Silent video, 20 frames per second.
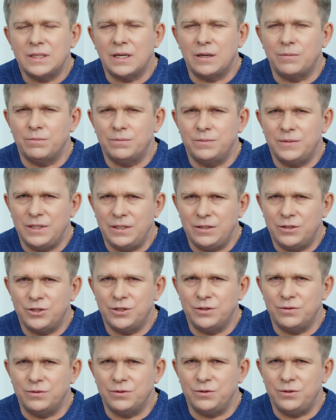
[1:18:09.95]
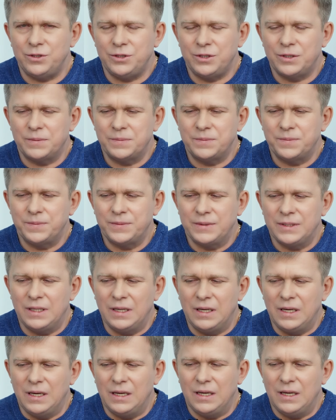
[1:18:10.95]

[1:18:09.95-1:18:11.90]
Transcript: who are living now.